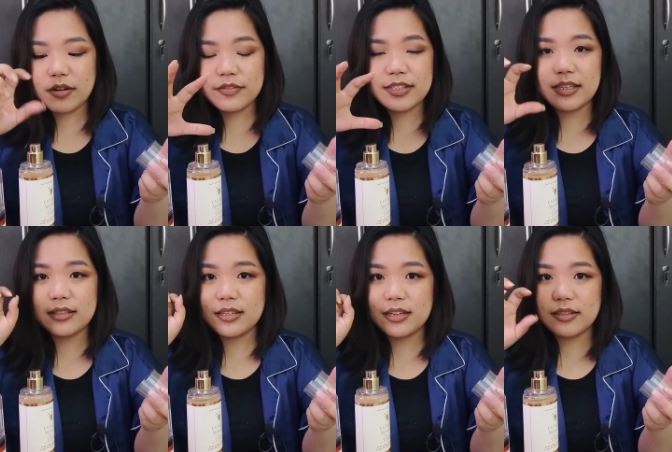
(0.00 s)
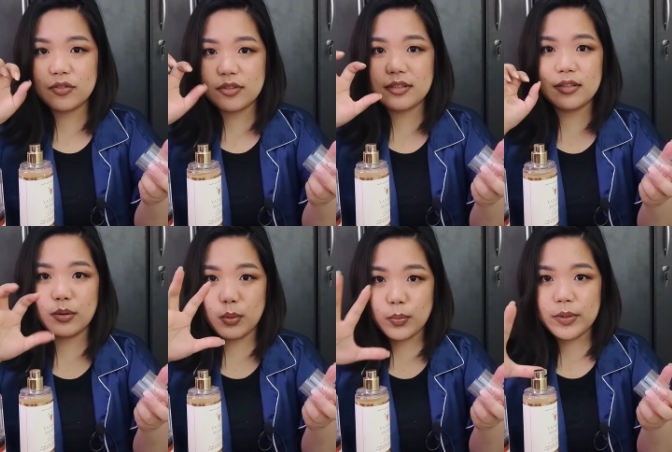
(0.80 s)
coffee scent niya is just in
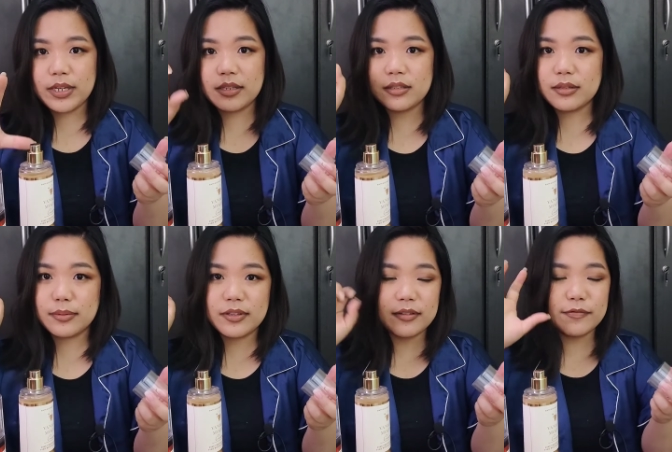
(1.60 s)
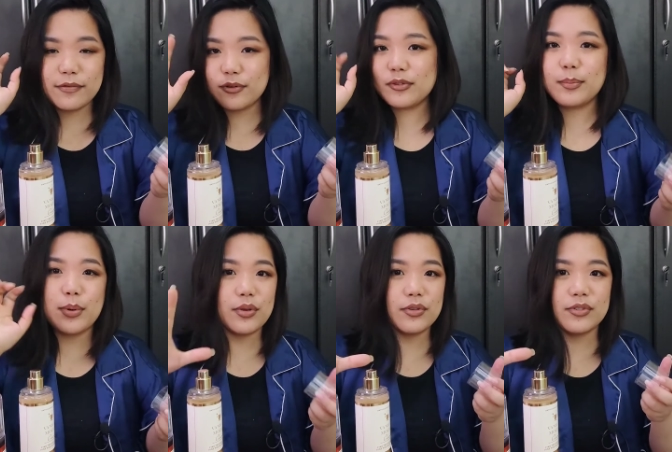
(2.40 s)
the opening, that first
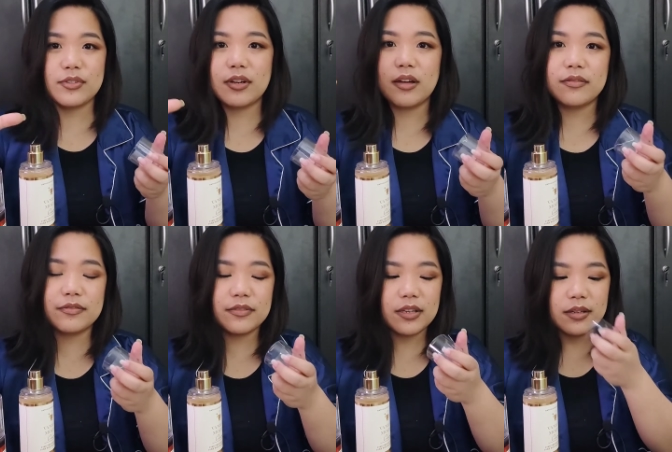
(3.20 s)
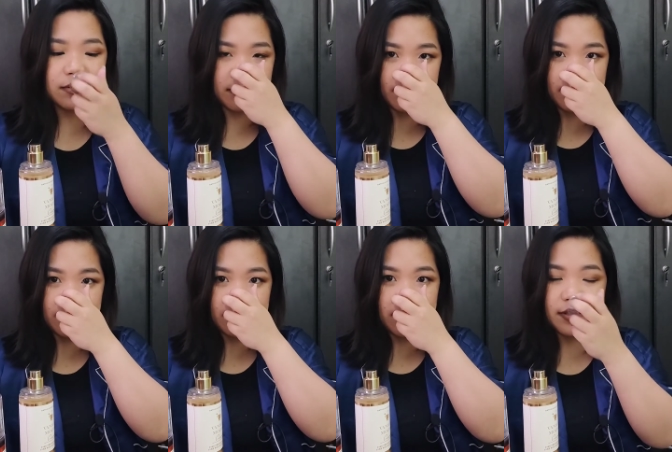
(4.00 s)
burst of
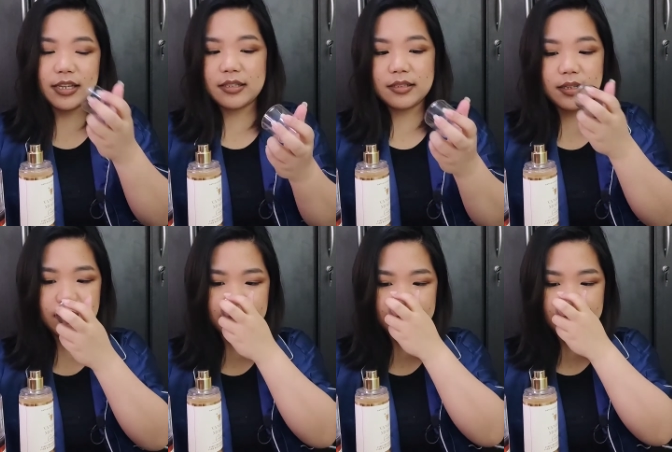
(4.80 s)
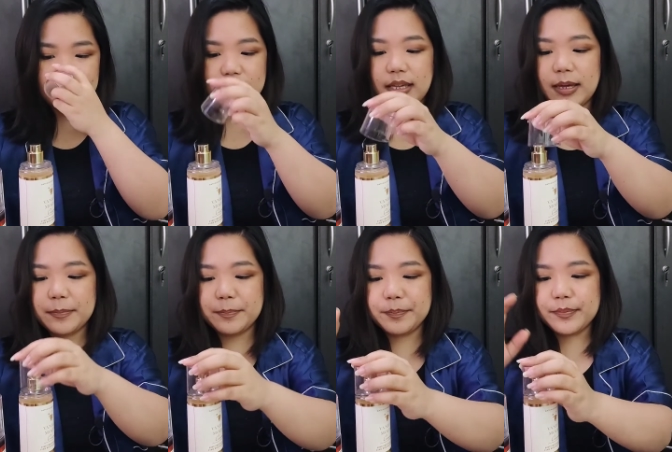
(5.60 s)
scent. Yeah.